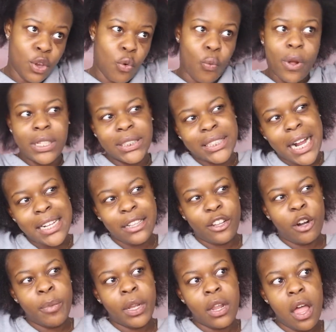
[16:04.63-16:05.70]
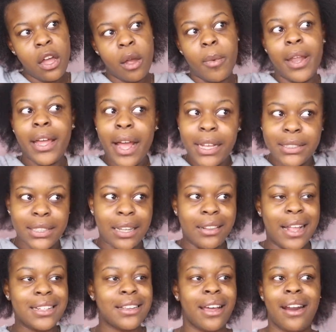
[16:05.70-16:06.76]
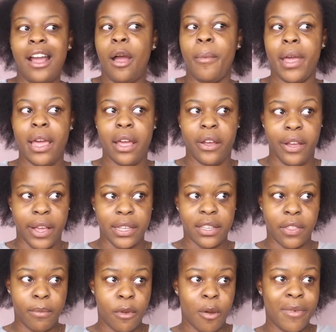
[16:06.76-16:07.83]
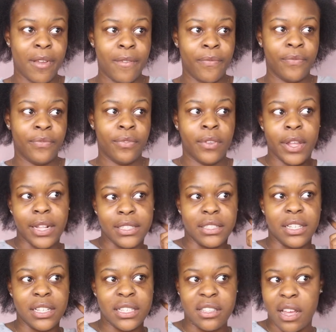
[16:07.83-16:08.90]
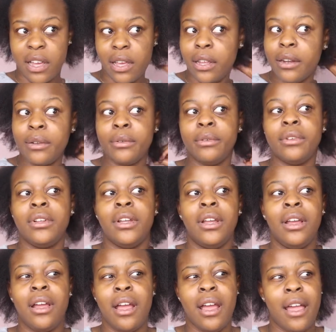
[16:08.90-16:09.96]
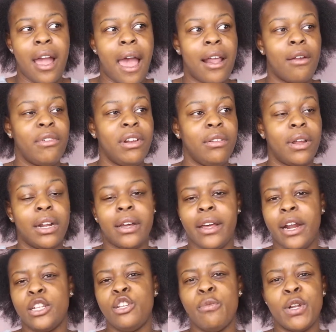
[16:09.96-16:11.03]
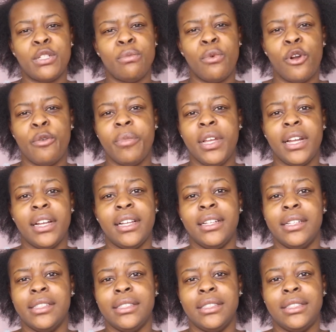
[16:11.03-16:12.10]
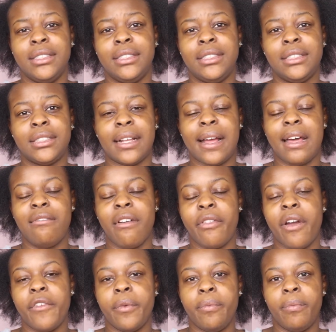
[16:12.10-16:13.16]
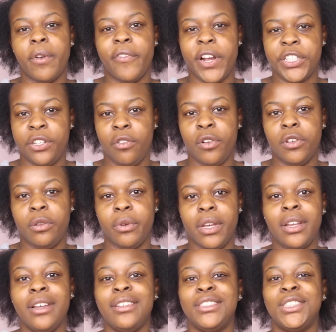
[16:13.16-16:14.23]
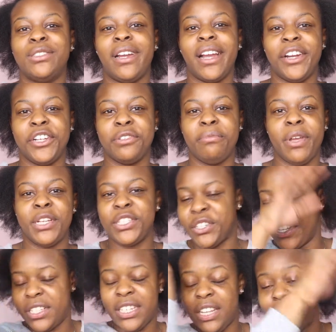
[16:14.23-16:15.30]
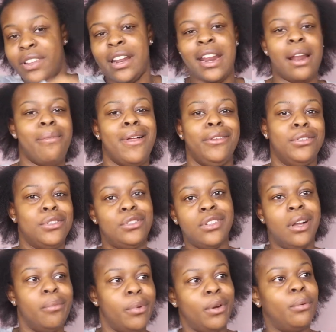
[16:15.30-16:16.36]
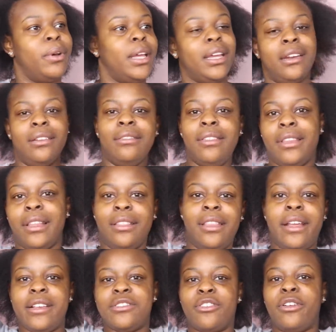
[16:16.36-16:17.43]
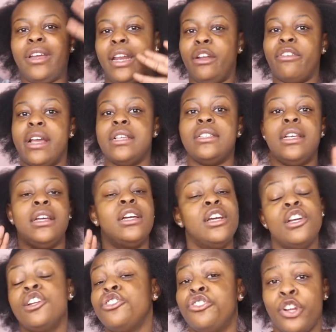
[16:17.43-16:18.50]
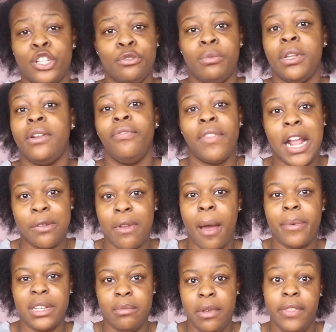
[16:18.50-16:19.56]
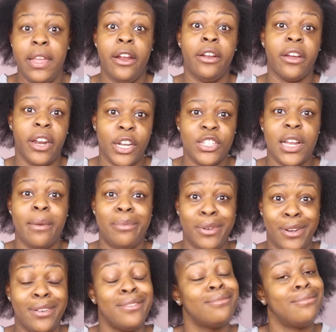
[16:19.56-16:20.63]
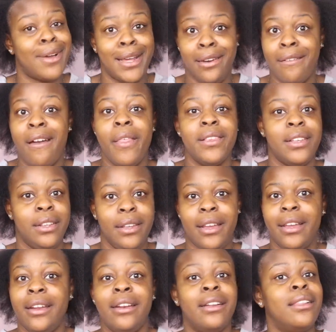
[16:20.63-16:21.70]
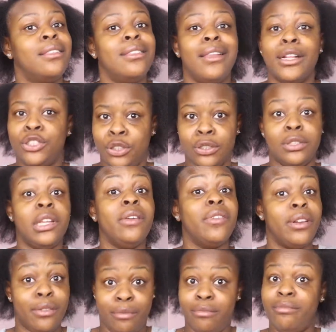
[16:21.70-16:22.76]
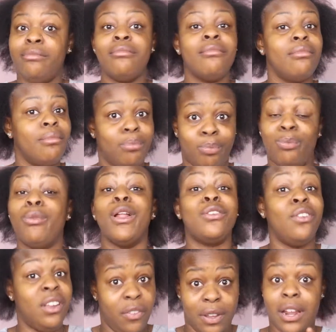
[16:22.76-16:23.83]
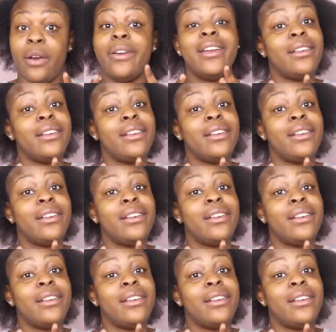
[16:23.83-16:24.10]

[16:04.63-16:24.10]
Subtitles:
One side a little bit longer, but like I said, that's kind of how my hair is at the moment. It's this side. I don't really want to cut it too much more because I'd rather have a professional do it so I can just make sure it's even and I'm not just chomping away and then things start getting crazy. Trust me, that's what happened to me in the hair cutting chapter. I know how this can get. Let's just leave it. Let's leave it how it